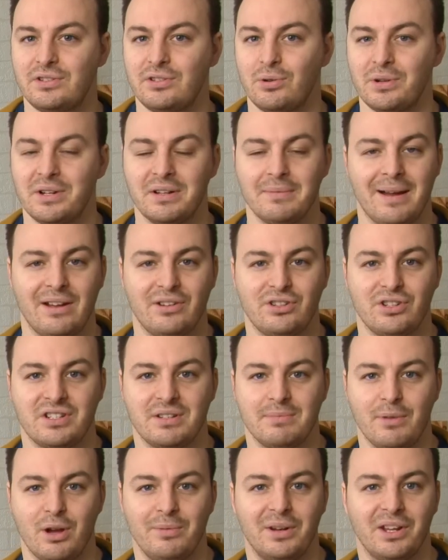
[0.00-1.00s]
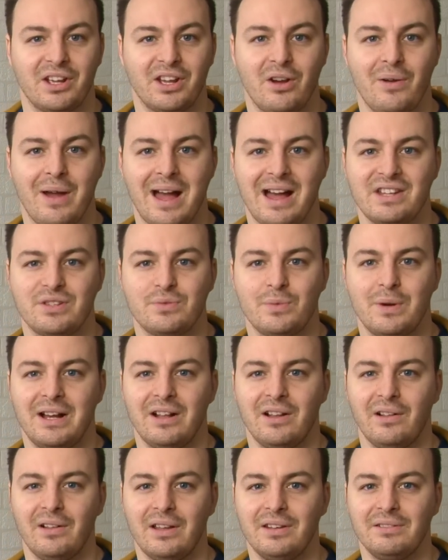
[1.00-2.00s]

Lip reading: talking about just a moment ago as well.